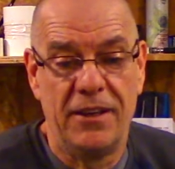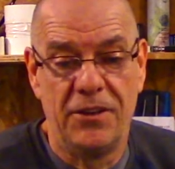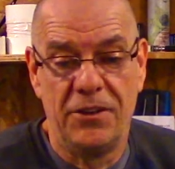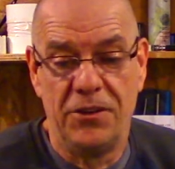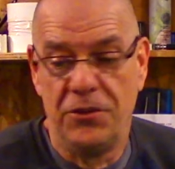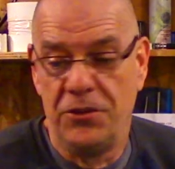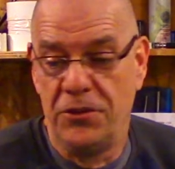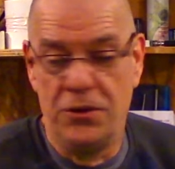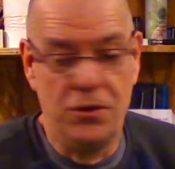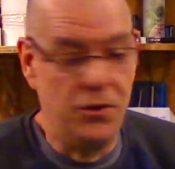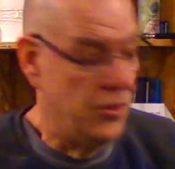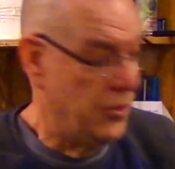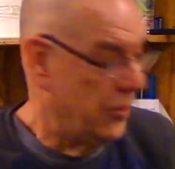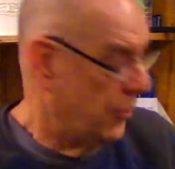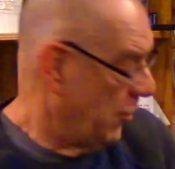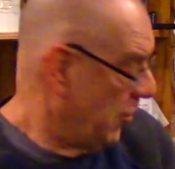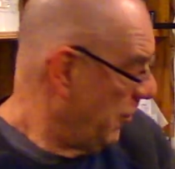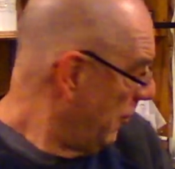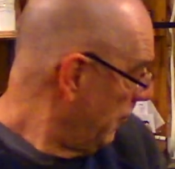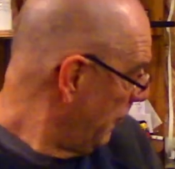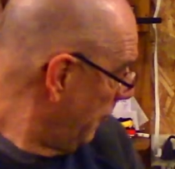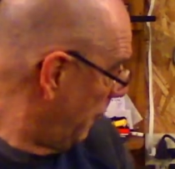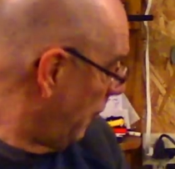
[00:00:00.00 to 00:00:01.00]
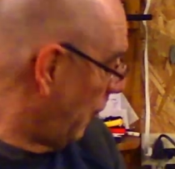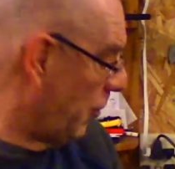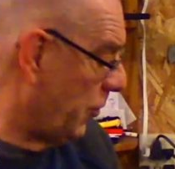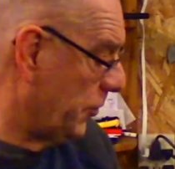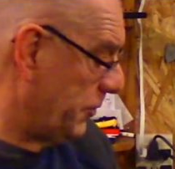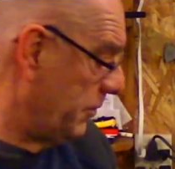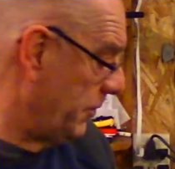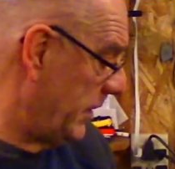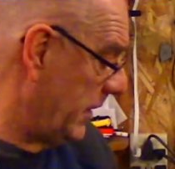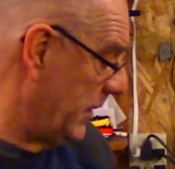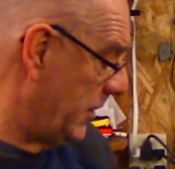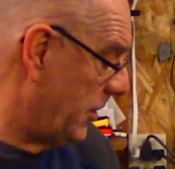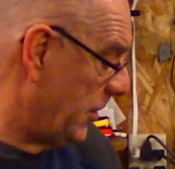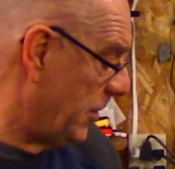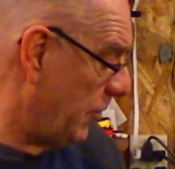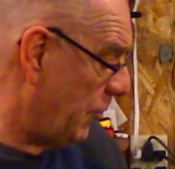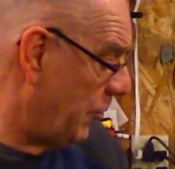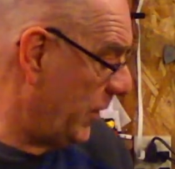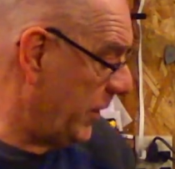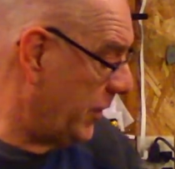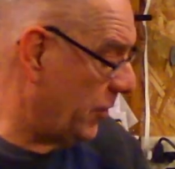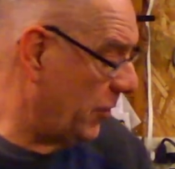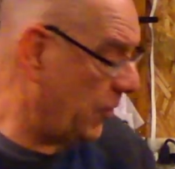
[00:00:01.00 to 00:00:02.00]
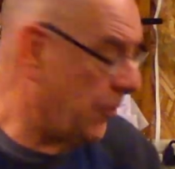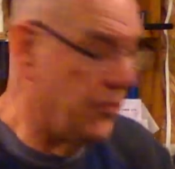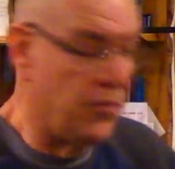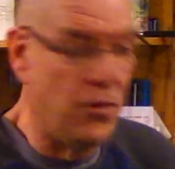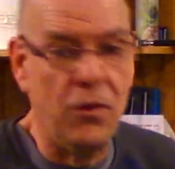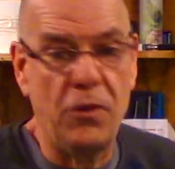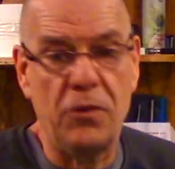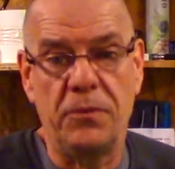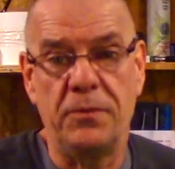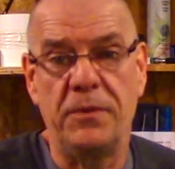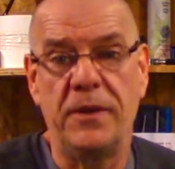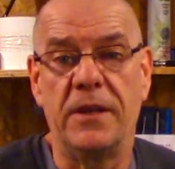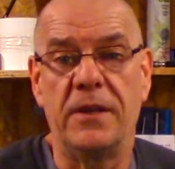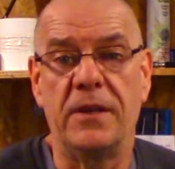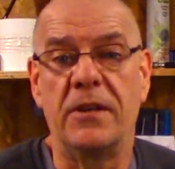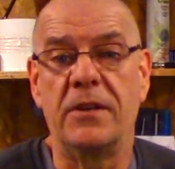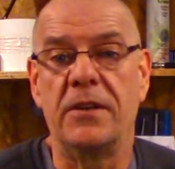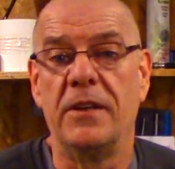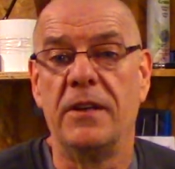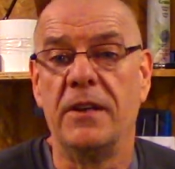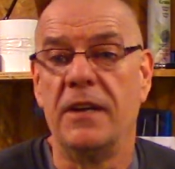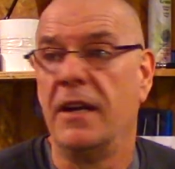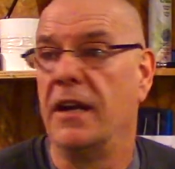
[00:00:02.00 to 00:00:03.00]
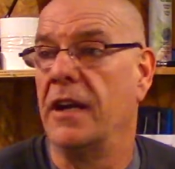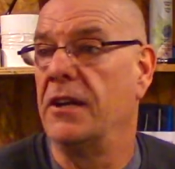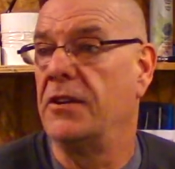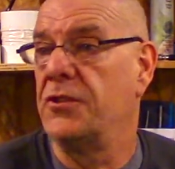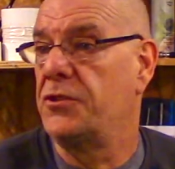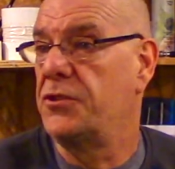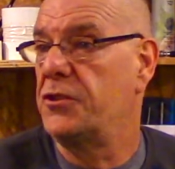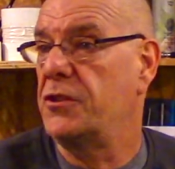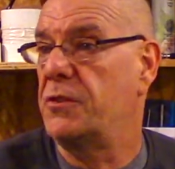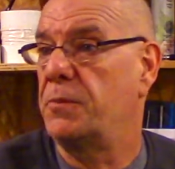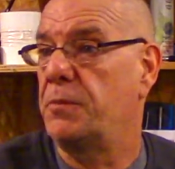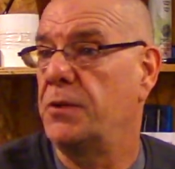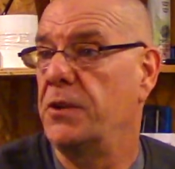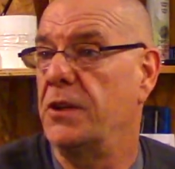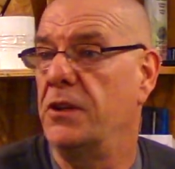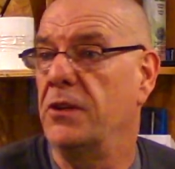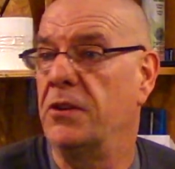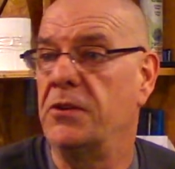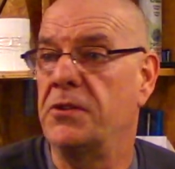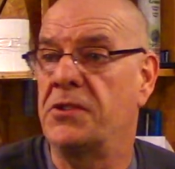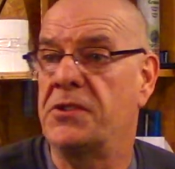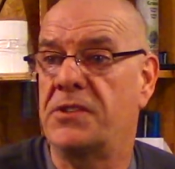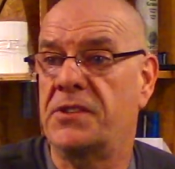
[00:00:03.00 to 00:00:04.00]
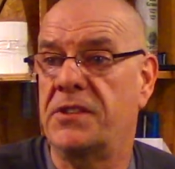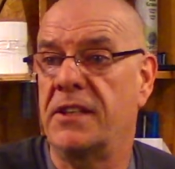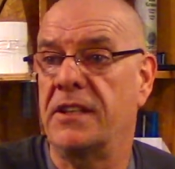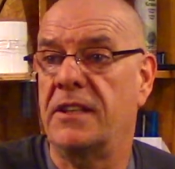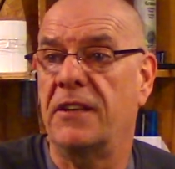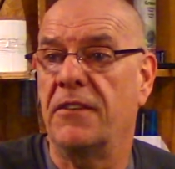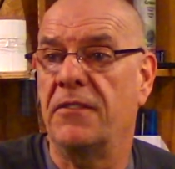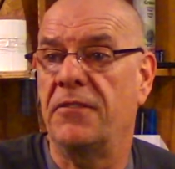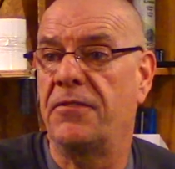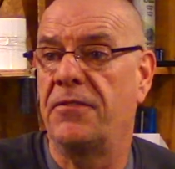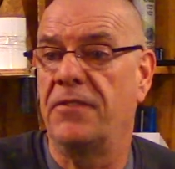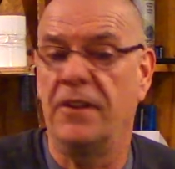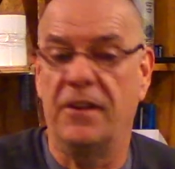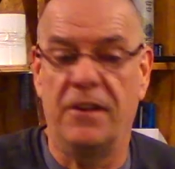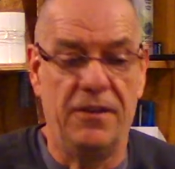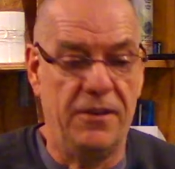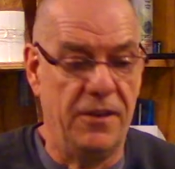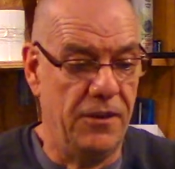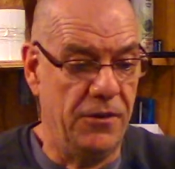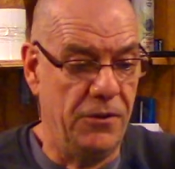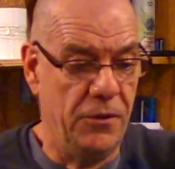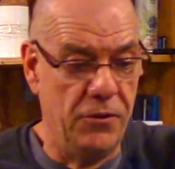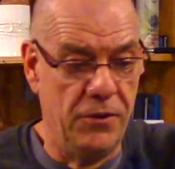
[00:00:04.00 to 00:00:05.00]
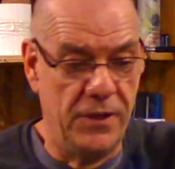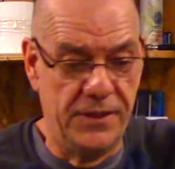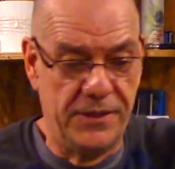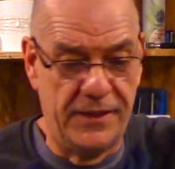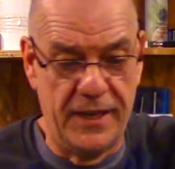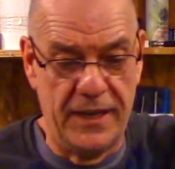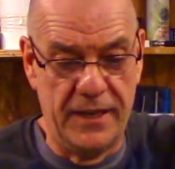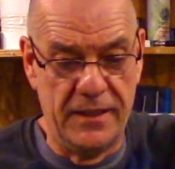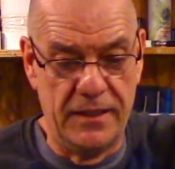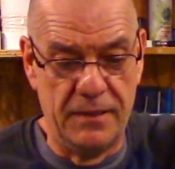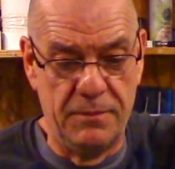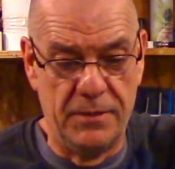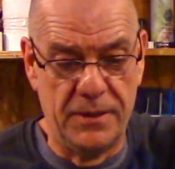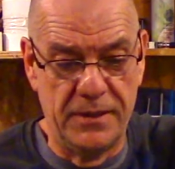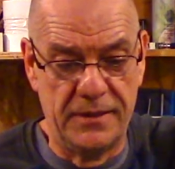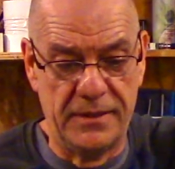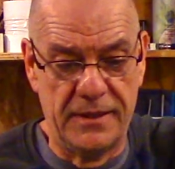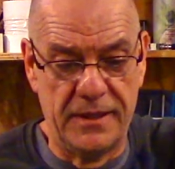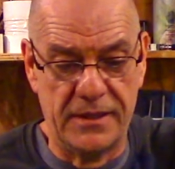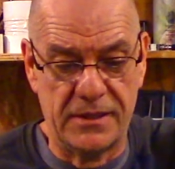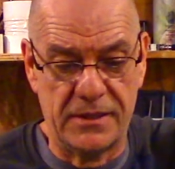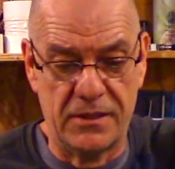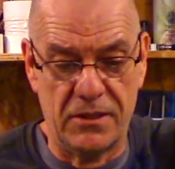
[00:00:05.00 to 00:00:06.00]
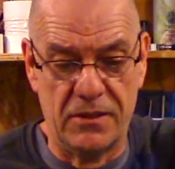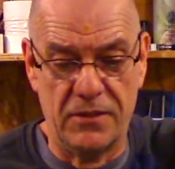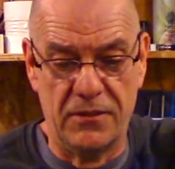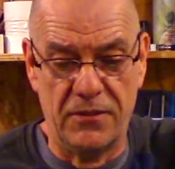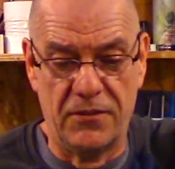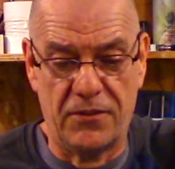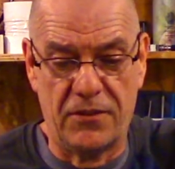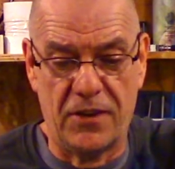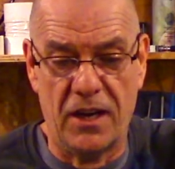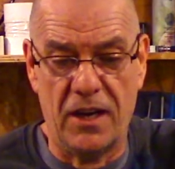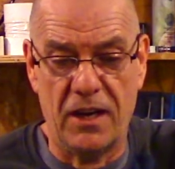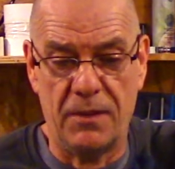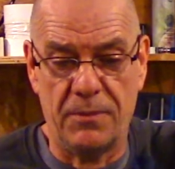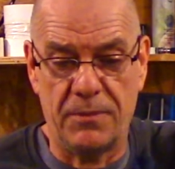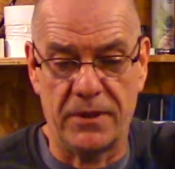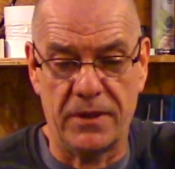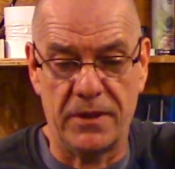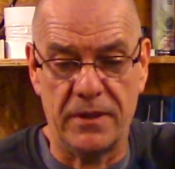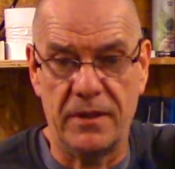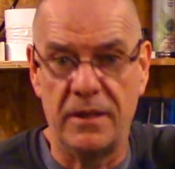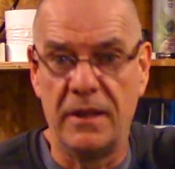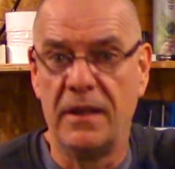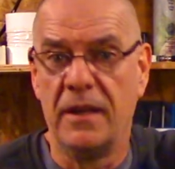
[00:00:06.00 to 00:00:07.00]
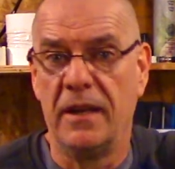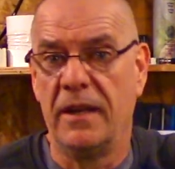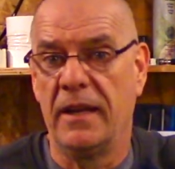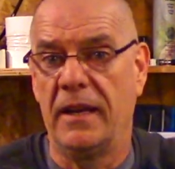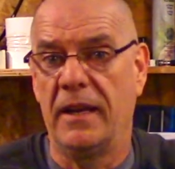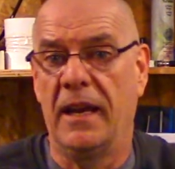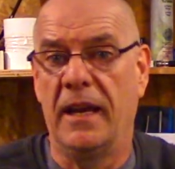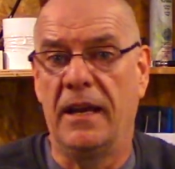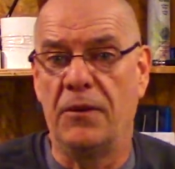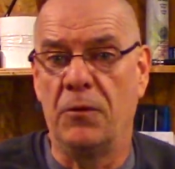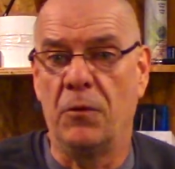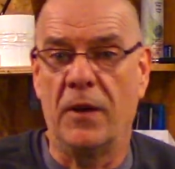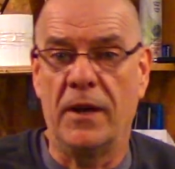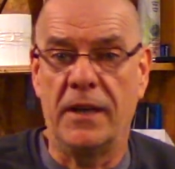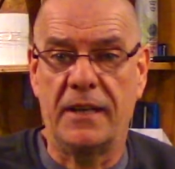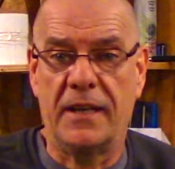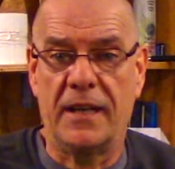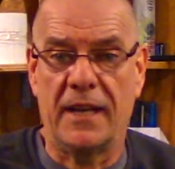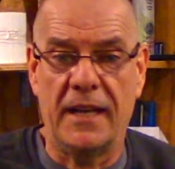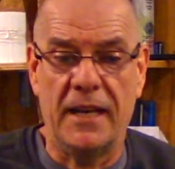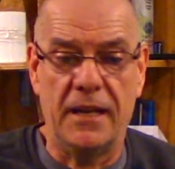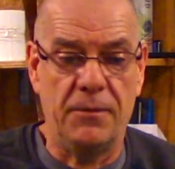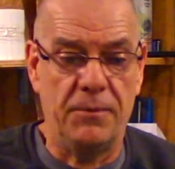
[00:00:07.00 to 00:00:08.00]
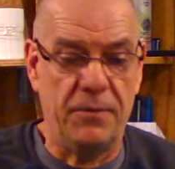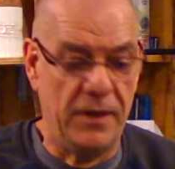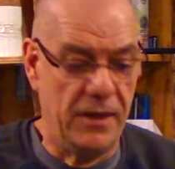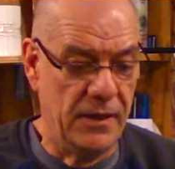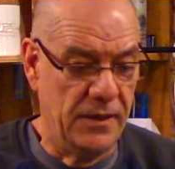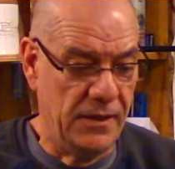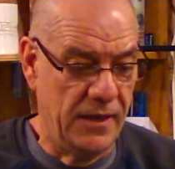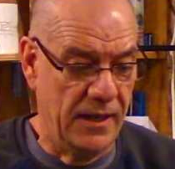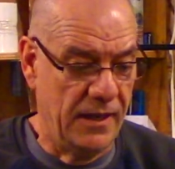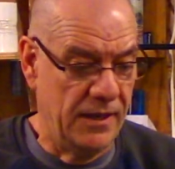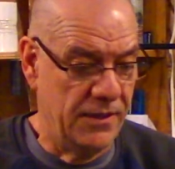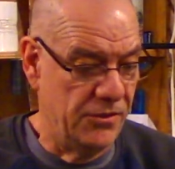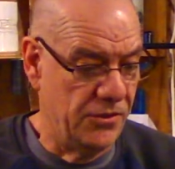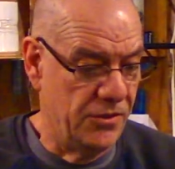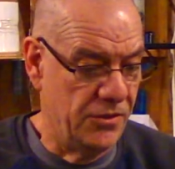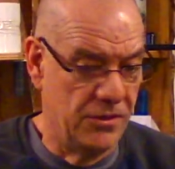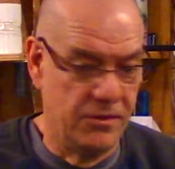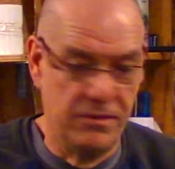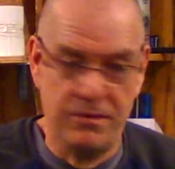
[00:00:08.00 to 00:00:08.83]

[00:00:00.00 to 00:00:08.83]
your voltmeter, a regular voltmeter, and just put a little stick of a little antenna about this long of copper and one clamp, and